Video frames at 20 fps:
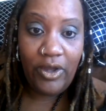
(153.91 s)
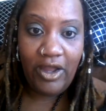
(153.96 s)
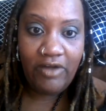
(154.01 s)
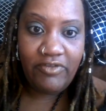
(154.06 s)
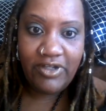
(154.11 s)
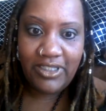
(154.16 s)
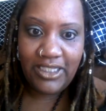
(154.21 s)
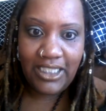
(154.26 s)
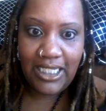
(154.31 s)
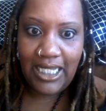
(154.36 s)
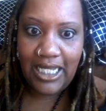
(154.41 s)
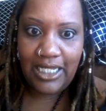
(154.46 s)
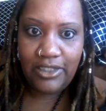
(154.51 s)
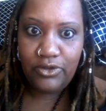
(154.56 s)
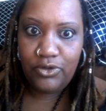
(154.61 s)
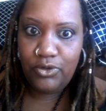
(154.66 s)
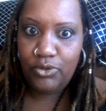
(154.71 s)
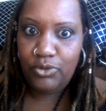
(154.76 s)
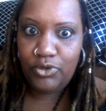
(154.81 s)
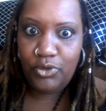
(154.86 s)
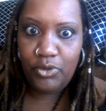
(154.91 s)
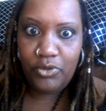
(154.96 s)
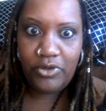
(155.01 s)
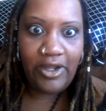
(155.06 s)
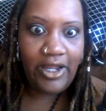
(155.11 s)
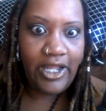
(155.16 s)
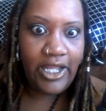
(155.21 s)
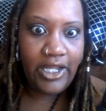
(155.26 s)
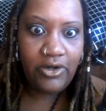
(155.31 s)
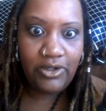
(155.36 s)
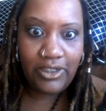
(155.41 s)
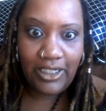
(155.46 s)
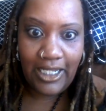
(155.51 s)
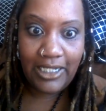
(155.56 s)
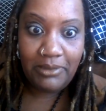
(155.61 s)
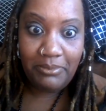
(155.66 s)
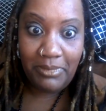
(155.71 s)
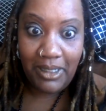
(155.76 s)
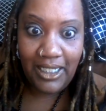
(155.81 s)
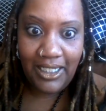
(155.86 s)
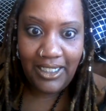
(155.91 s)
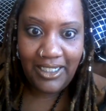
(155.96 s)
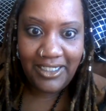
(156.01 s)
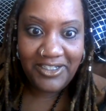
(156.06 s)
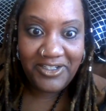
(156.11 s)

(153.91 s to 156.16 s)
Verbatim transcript: everything i do do their hair like mine